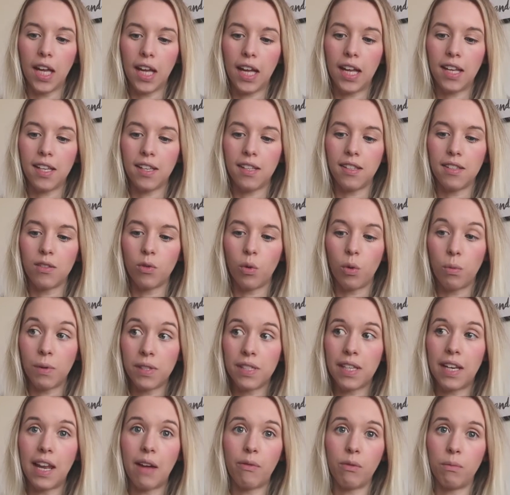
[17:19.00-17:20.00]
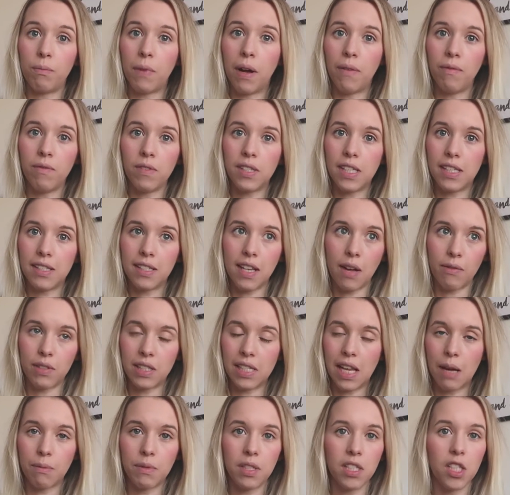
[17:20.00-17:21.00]
He's almost 11 months, he's never
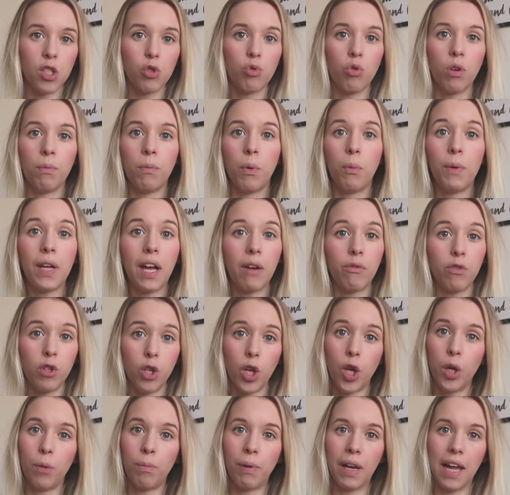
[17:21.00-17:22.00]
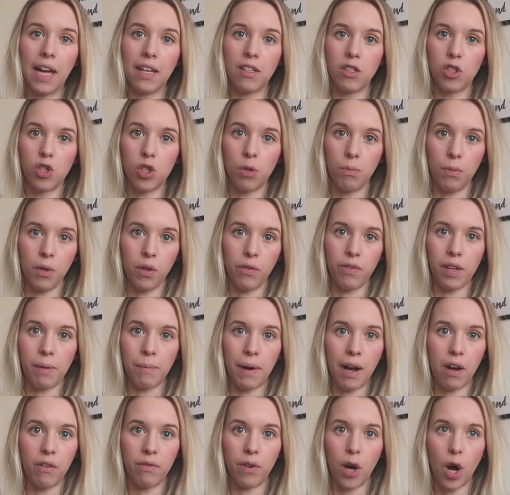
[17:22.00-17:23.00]
slept in his room, and we have no plans to move
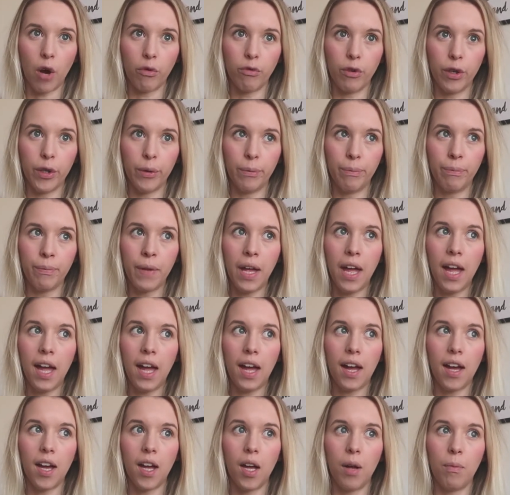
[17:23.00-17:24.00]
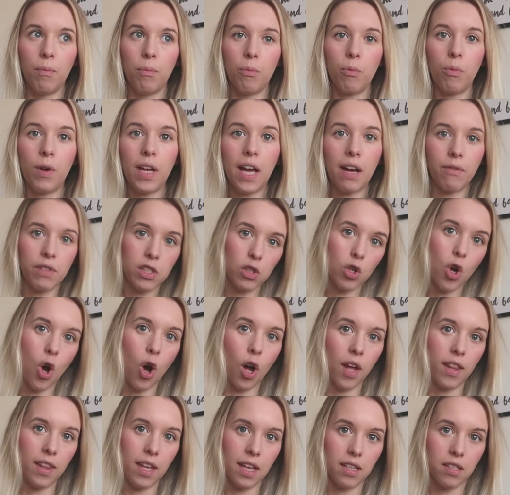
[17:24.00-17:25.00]
him out of our room. We have his
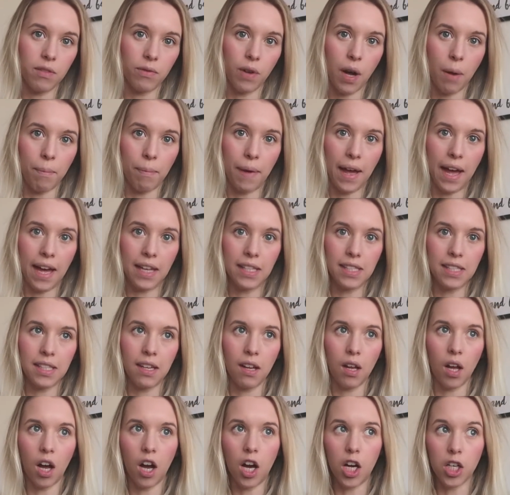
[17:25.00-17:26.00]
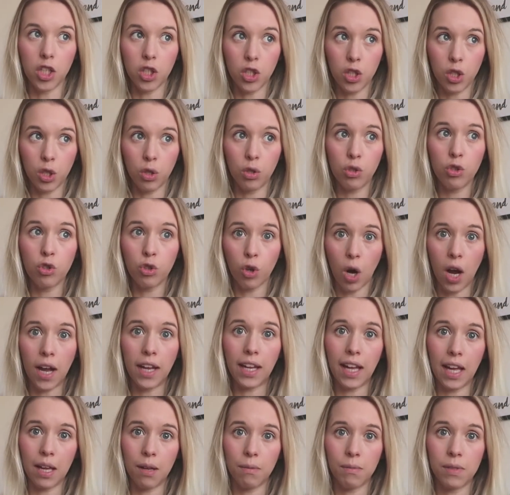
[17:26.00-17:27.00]
cot at the end of our bed. I do try
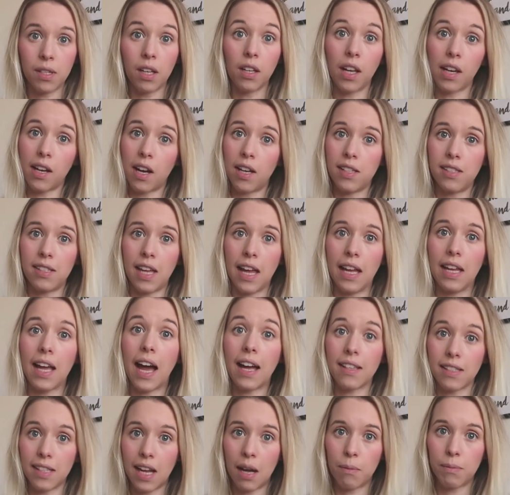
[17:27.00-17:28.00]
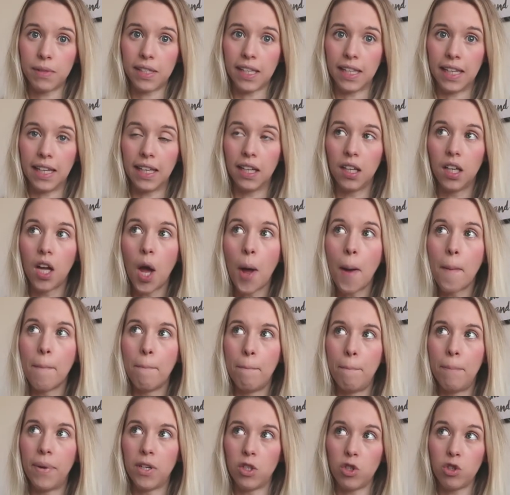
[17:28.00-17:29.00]
and get him to, like I say, he has naps in it,
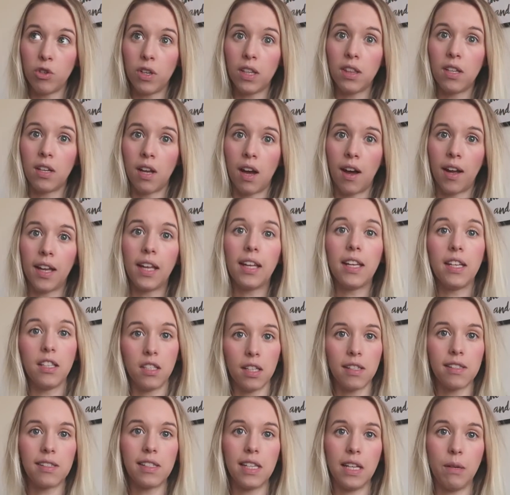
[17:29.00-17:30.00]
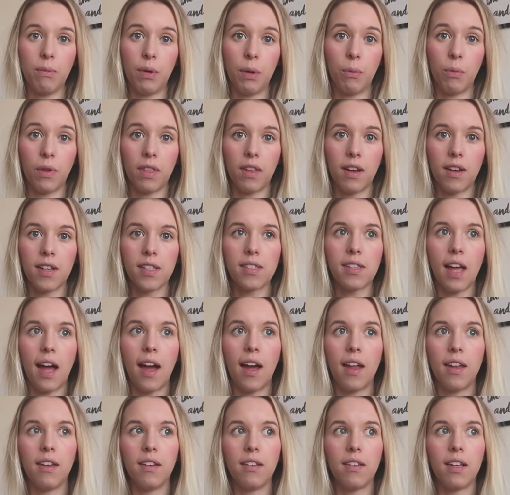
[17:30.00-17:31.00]
but during the night he does sleep in with us,
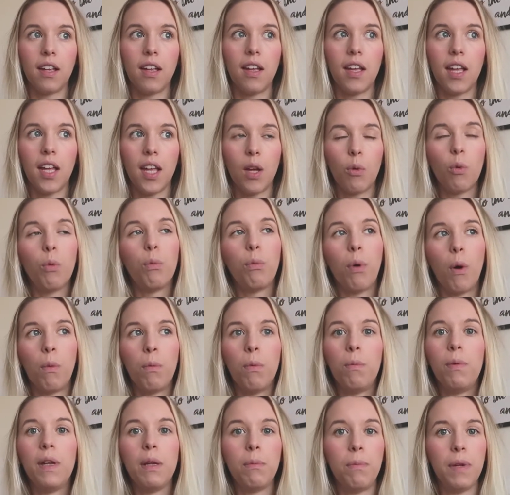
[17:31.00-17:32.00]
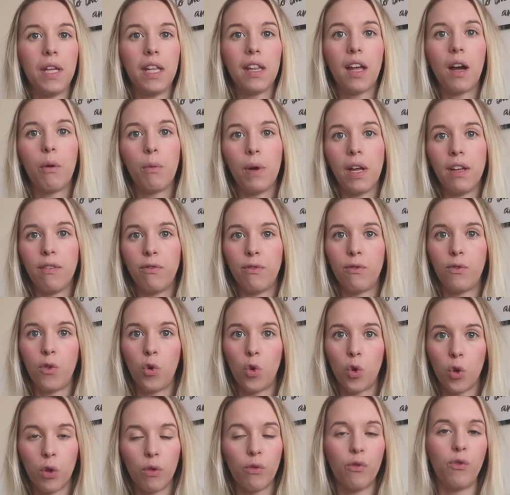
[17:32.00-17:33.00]
and it will probably be that way
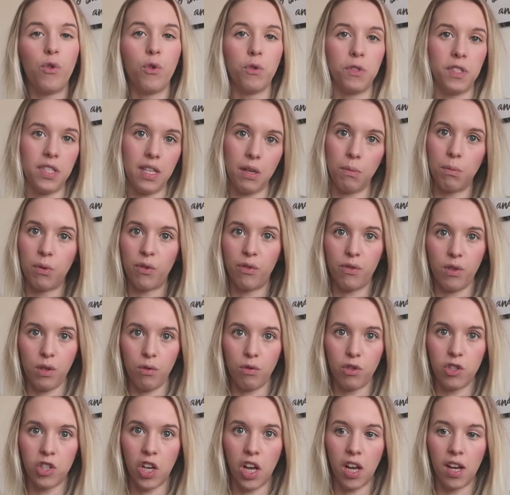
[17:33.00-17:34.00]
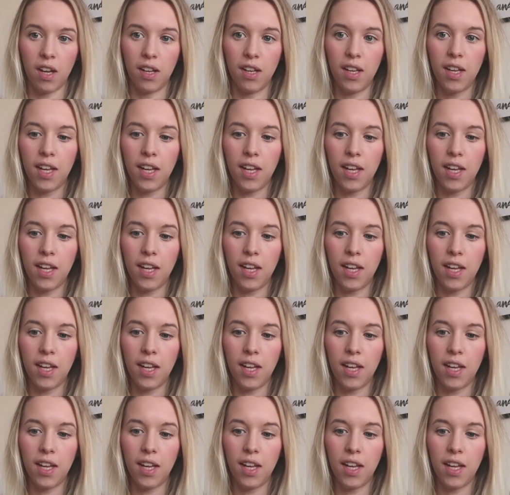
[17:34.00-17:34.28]
for the foreseeable future.